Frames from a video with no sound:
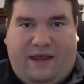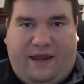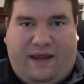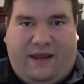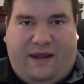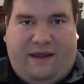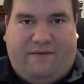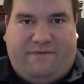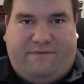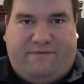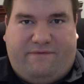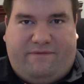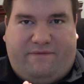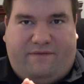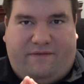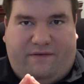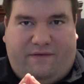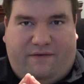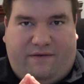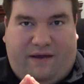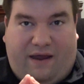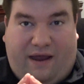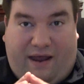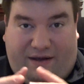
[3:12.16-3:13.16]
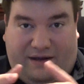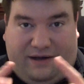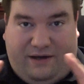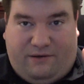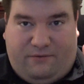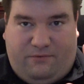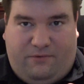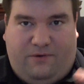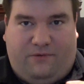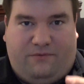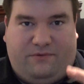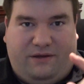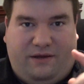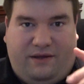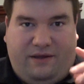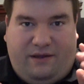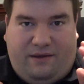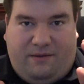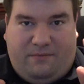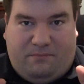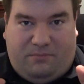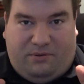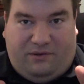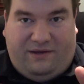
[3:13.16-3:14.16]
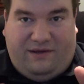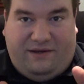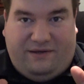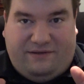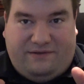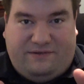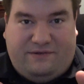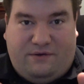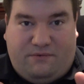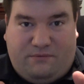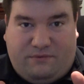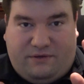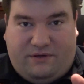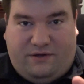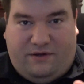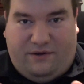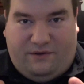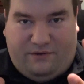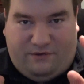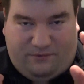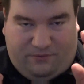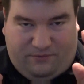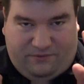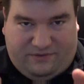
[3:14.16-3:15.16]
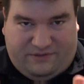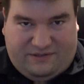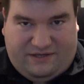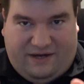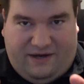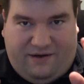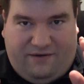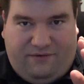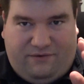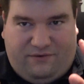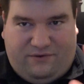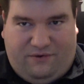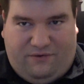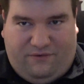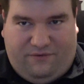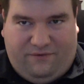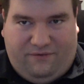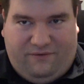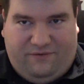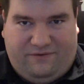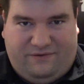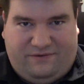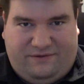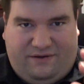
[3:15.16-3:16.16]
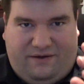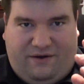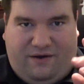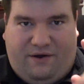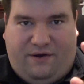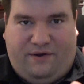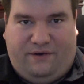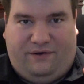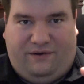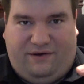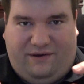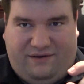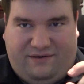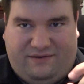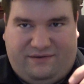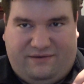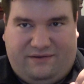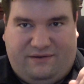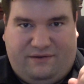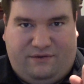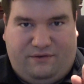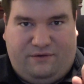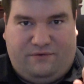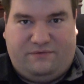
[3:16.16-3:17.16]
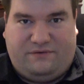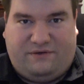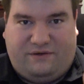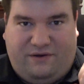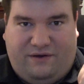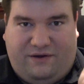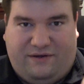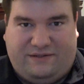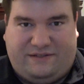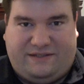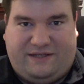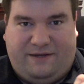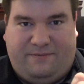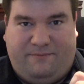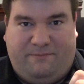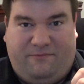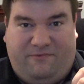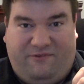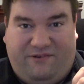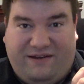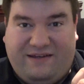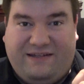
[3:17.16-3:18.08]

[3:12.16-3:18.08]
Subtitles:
if, and I quote, "Please don't cut or tear cards unless those cuts can be